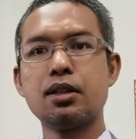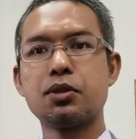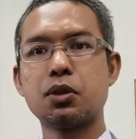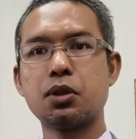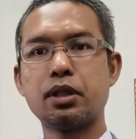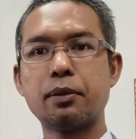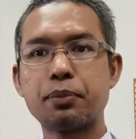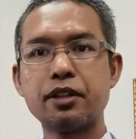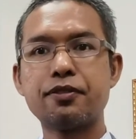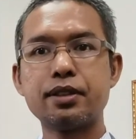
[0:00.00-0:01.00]
so they
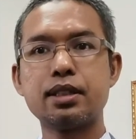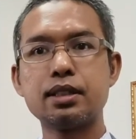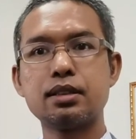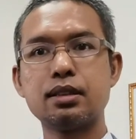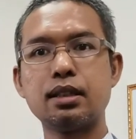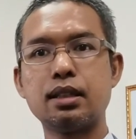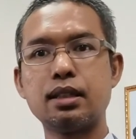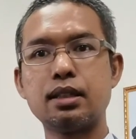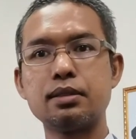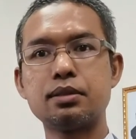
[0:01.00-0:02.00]
preferred
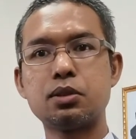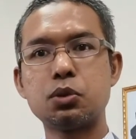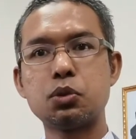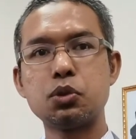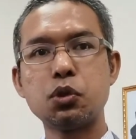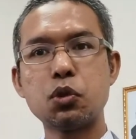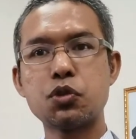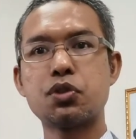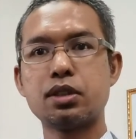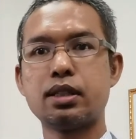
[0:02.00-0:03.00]
to
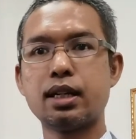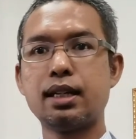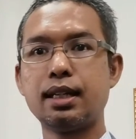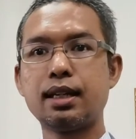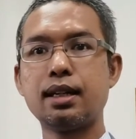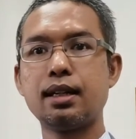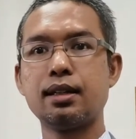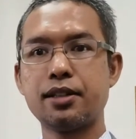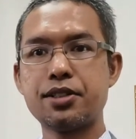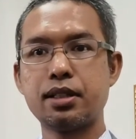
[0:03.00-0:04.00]
use their
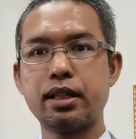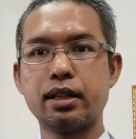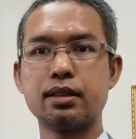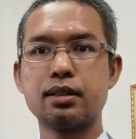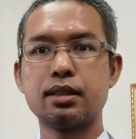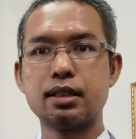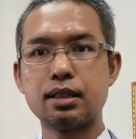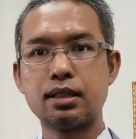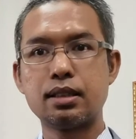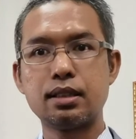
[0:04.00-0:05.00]
legal reasoning,
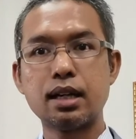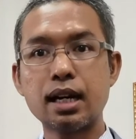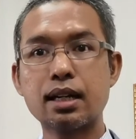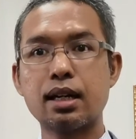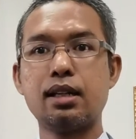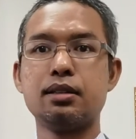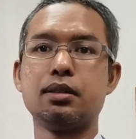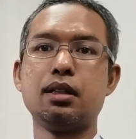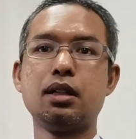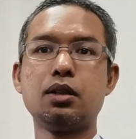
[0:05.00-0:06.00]
the
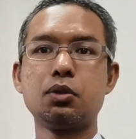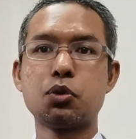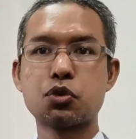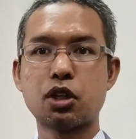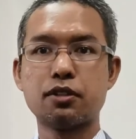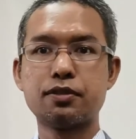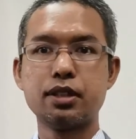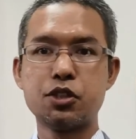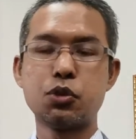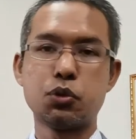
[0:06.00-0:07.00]
akal, to
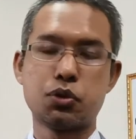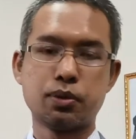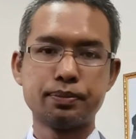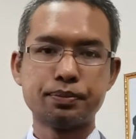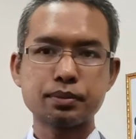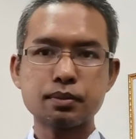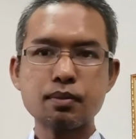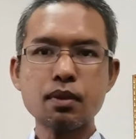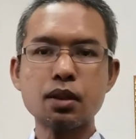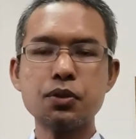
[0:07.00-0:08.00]
solve issues.
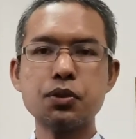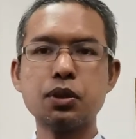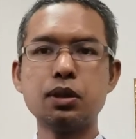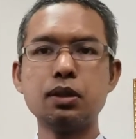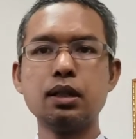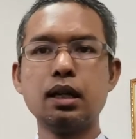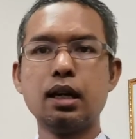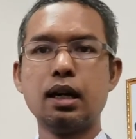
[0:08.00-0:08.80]
So